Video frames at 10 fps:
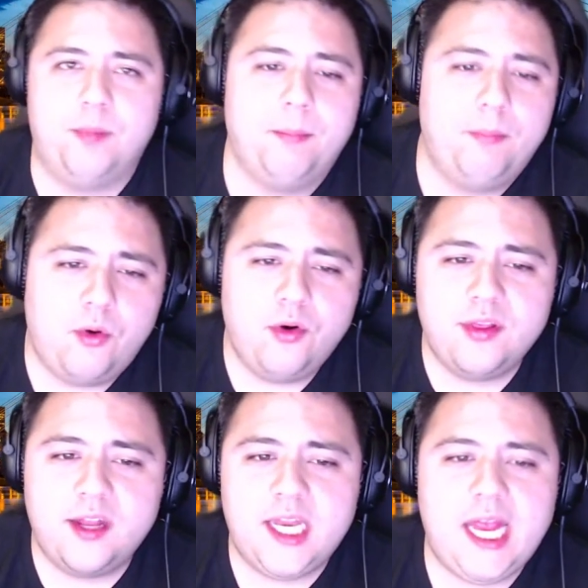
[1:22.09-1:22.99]
But
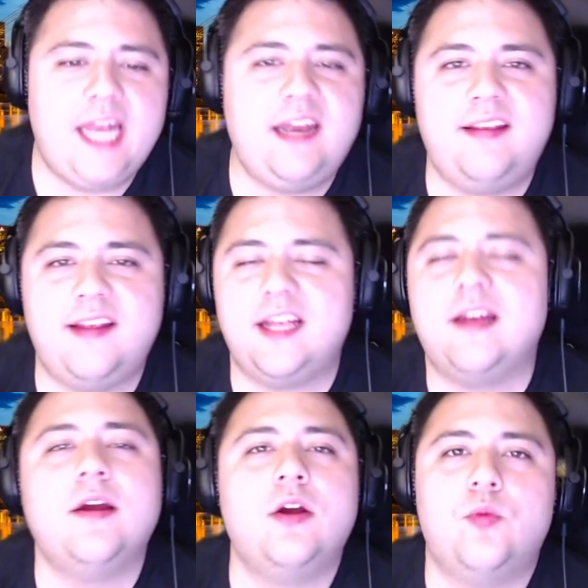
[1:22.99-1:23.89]
more than
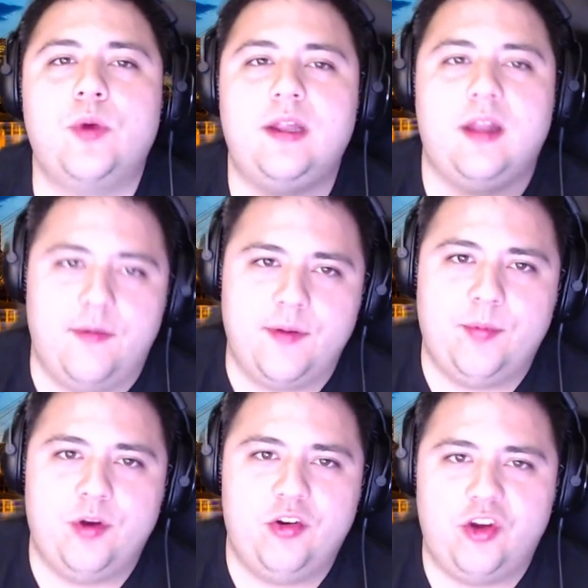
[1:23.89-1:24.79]
anything, we love and
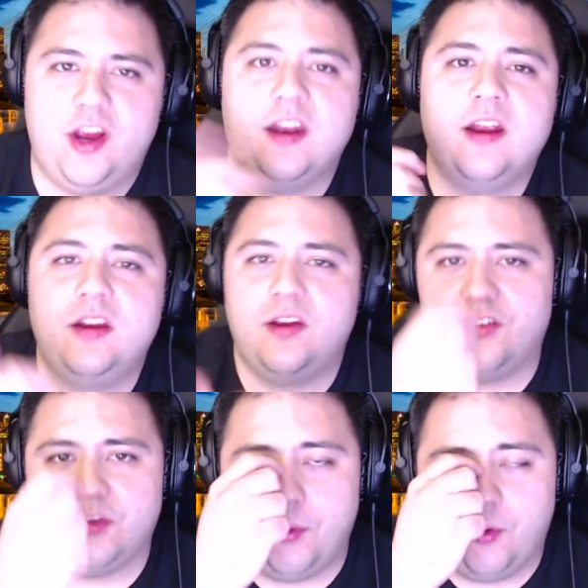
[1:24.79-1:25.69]
appreciate your
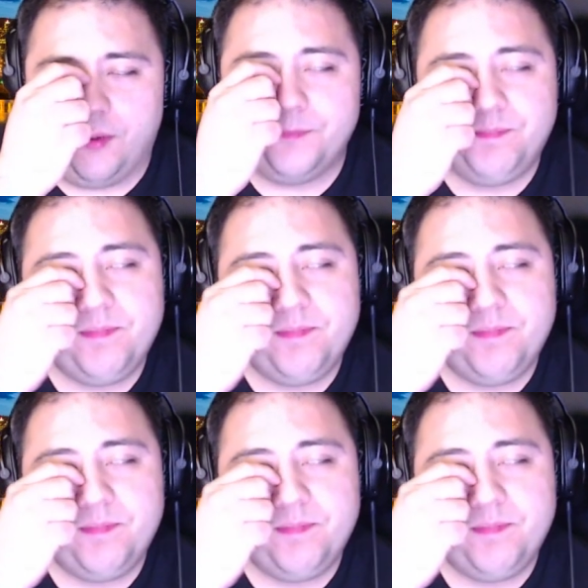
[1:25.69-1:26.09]
support.